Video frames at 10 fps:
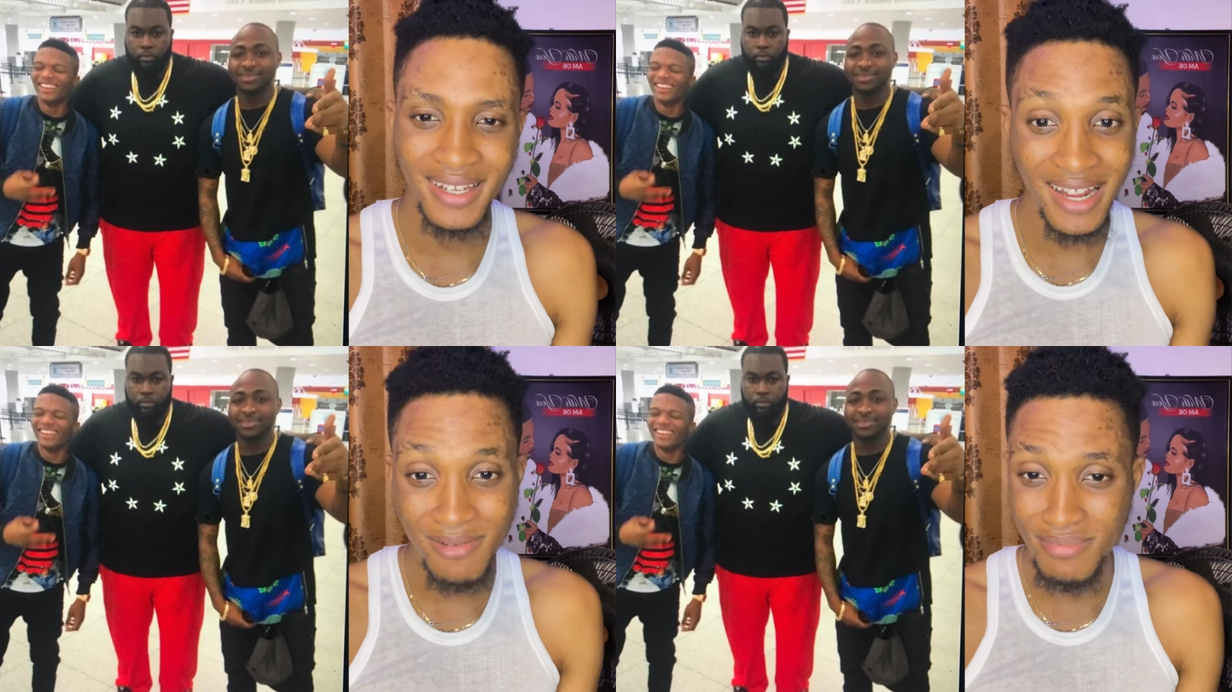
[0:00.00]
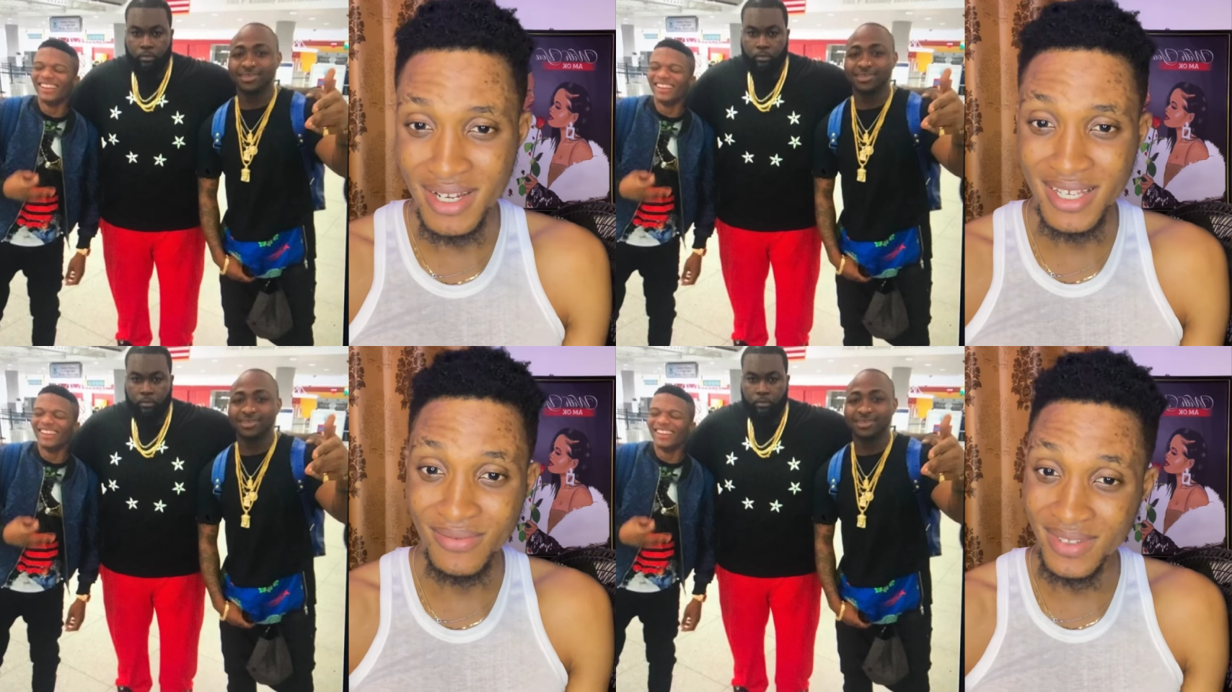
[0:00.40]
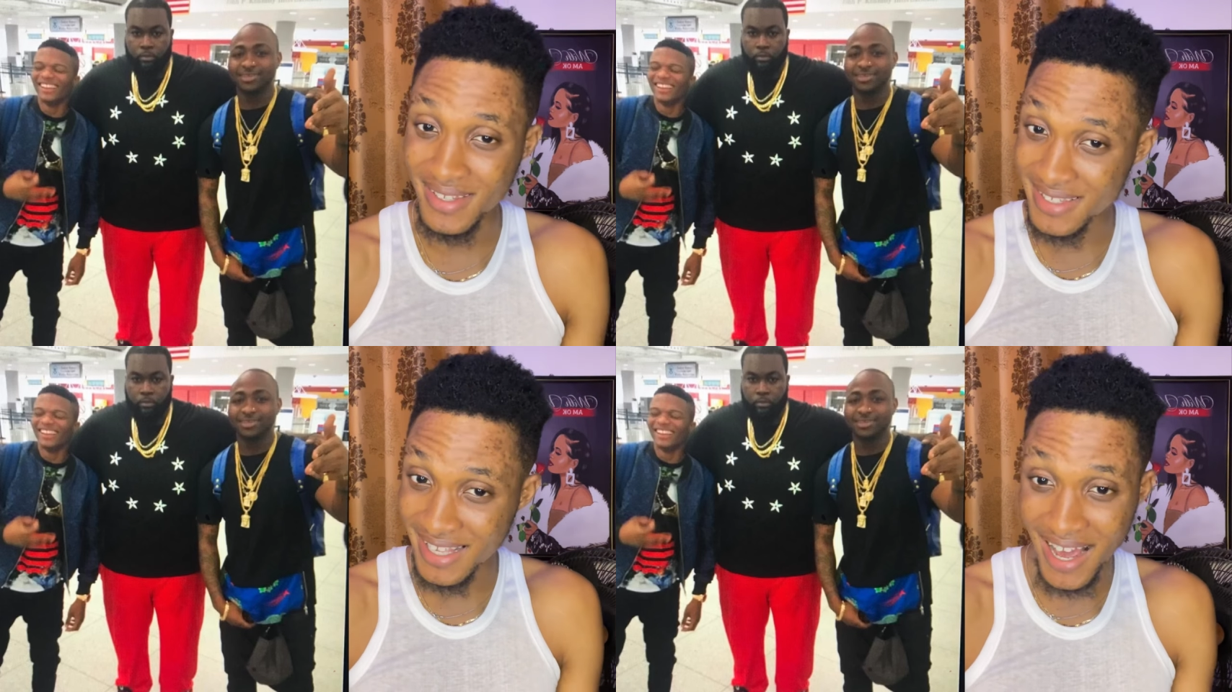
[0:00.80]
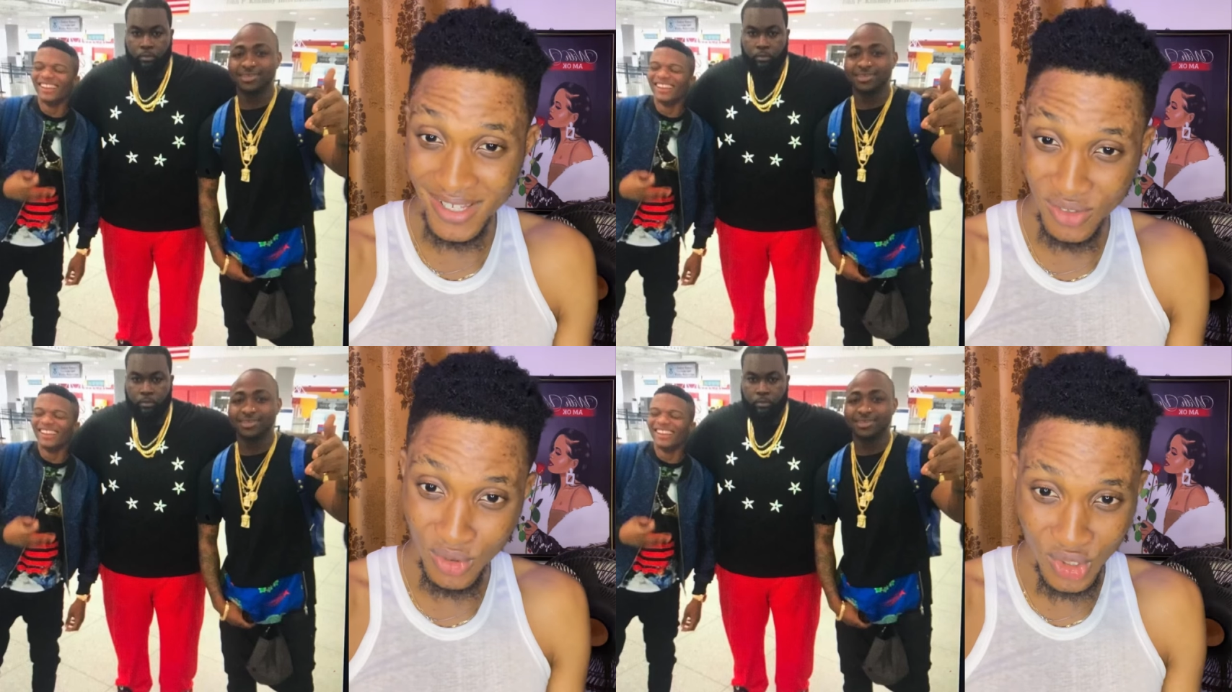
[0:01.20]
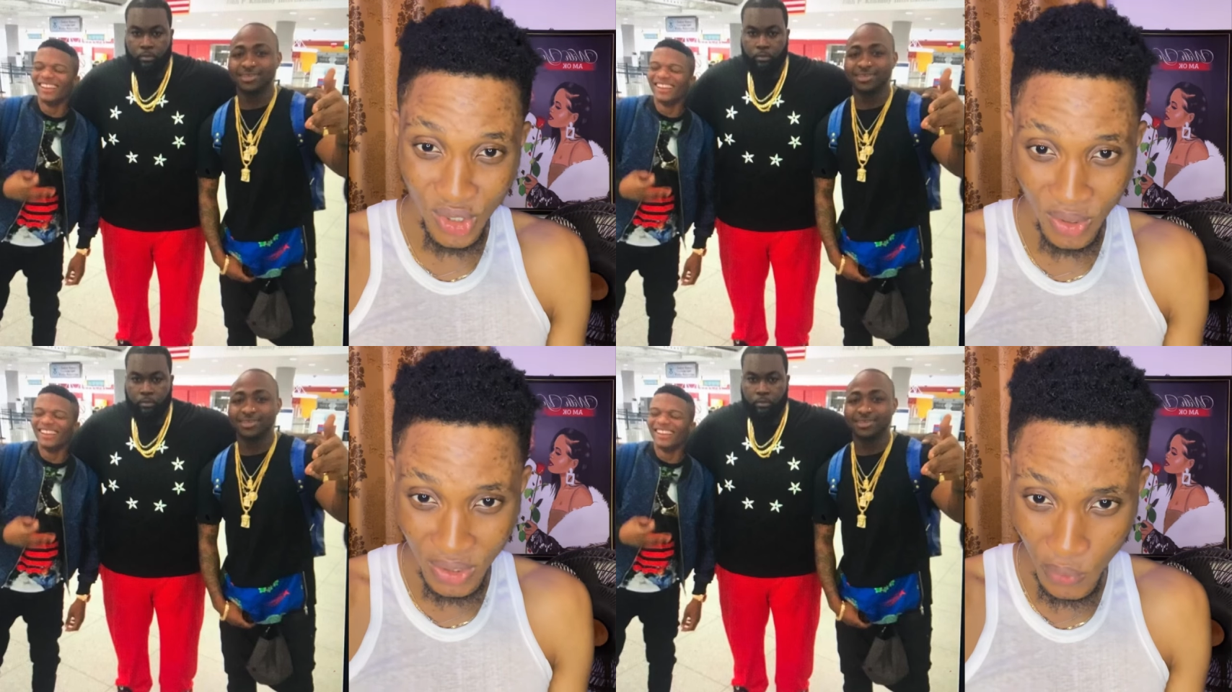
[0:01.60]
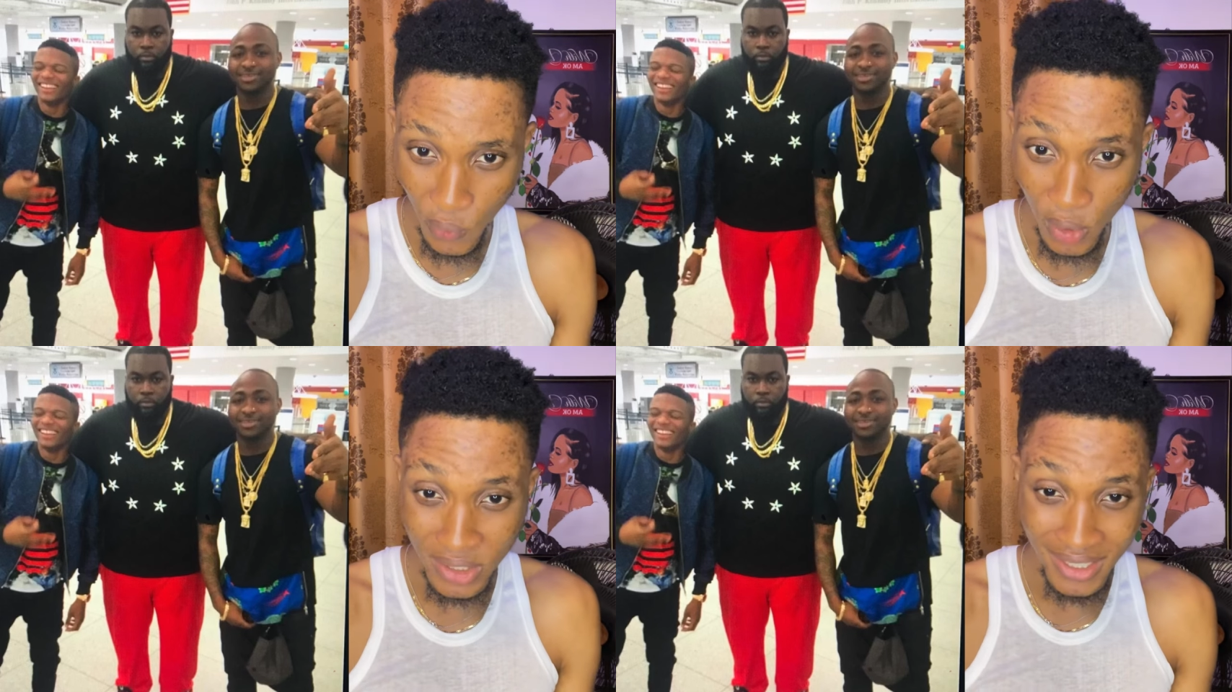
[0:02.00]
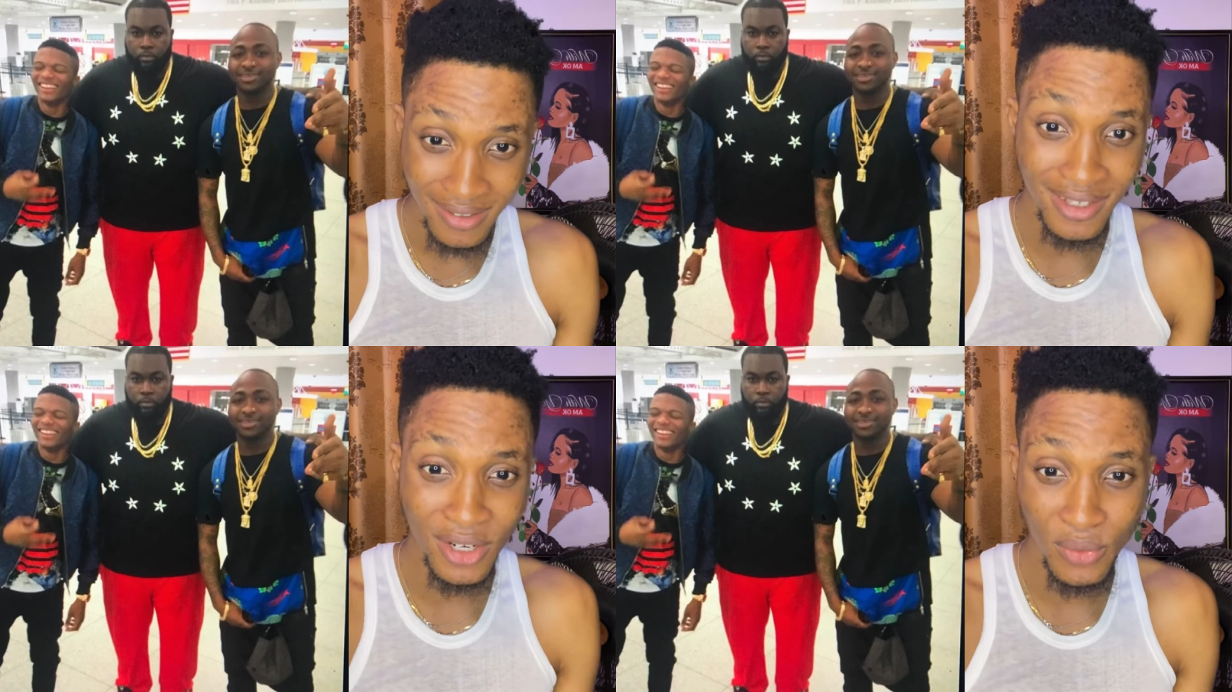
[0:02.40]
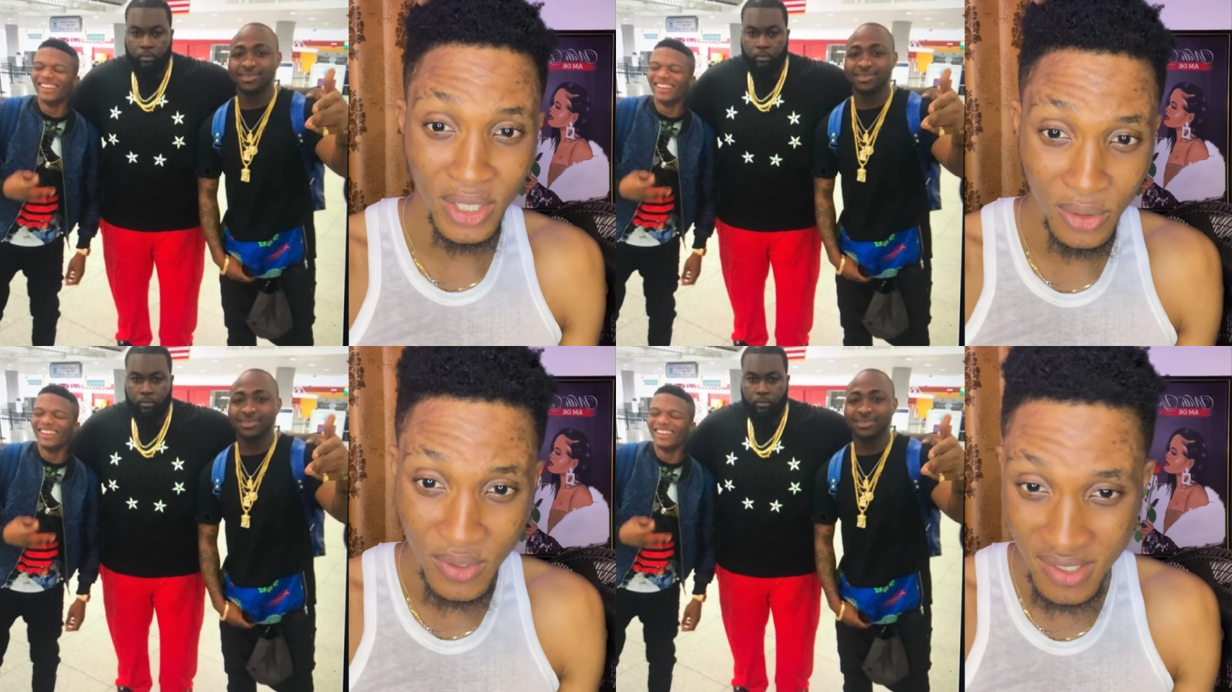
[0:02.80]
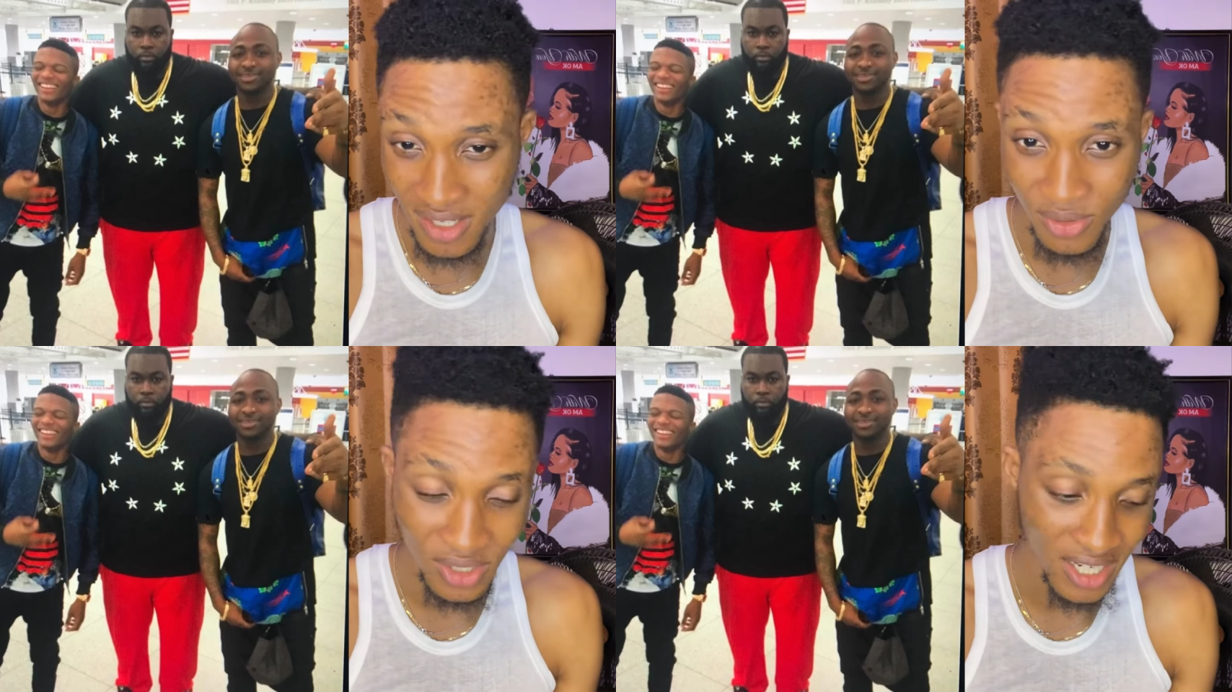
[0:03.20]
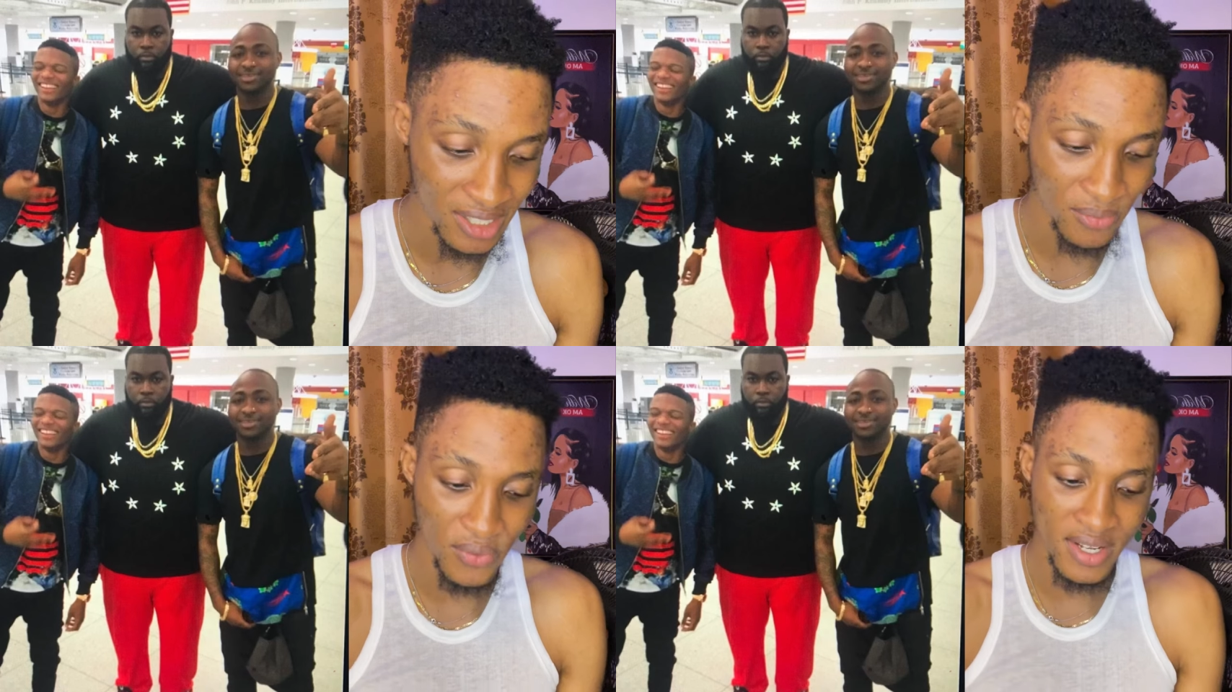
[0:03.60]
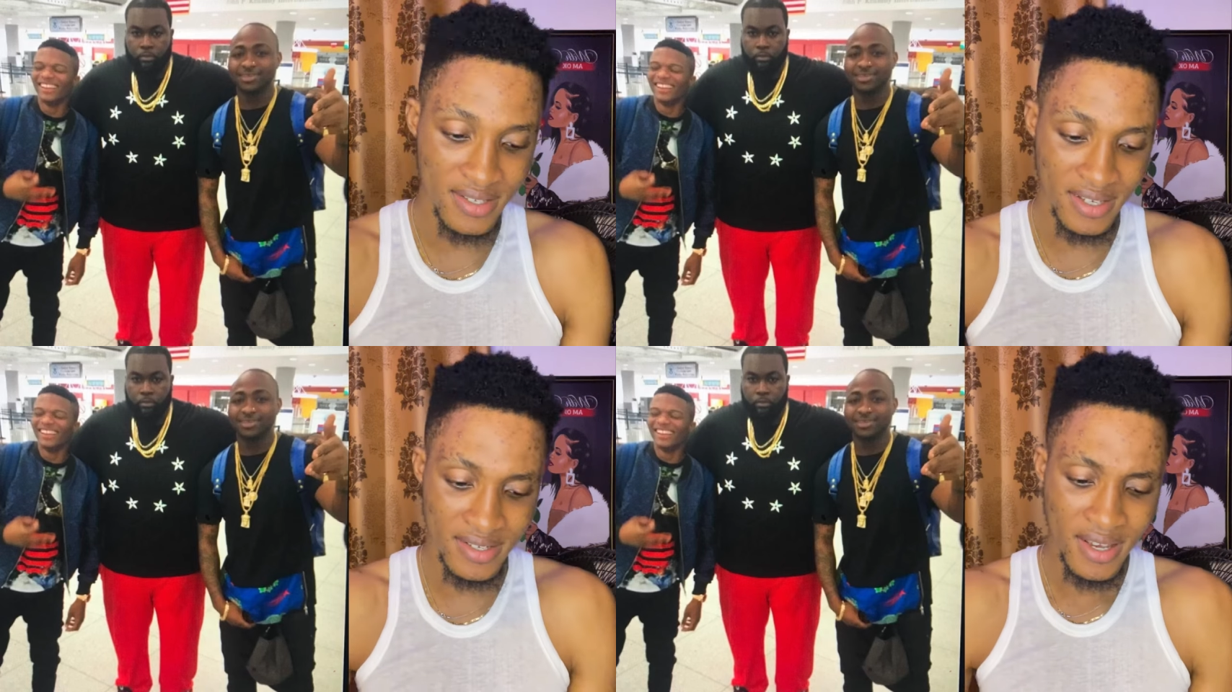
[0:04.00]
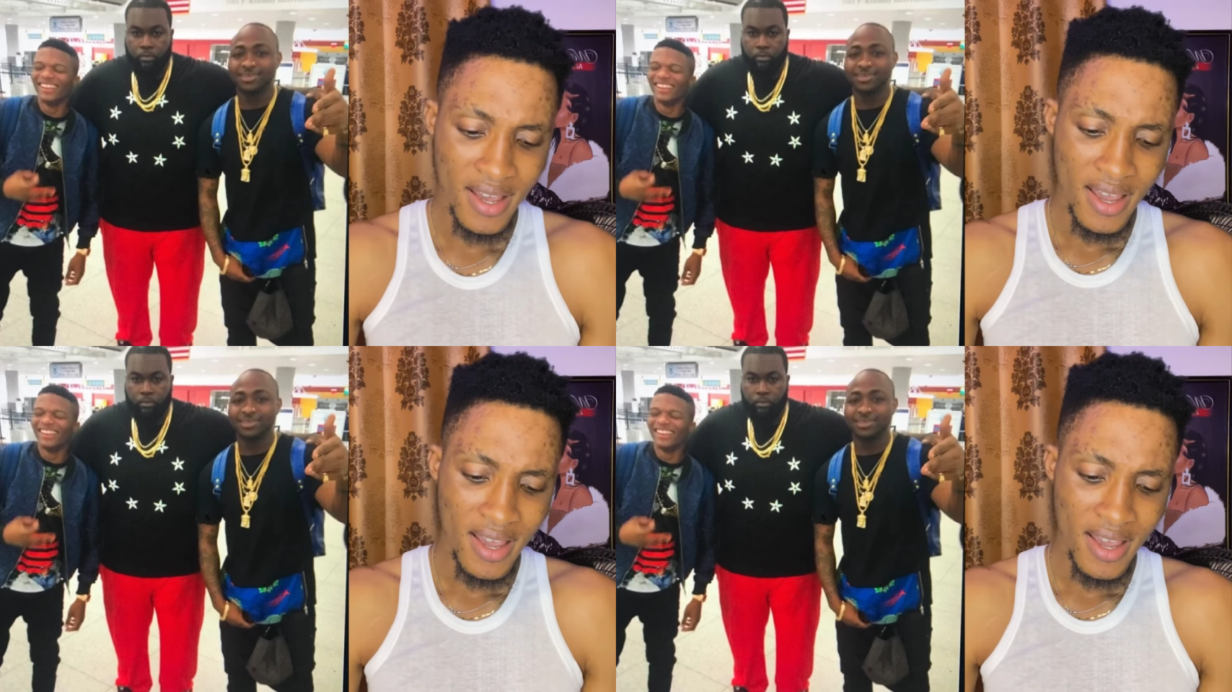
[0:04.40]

Speaker 1: I believe these guys go shock the world the day where they go settle their differences.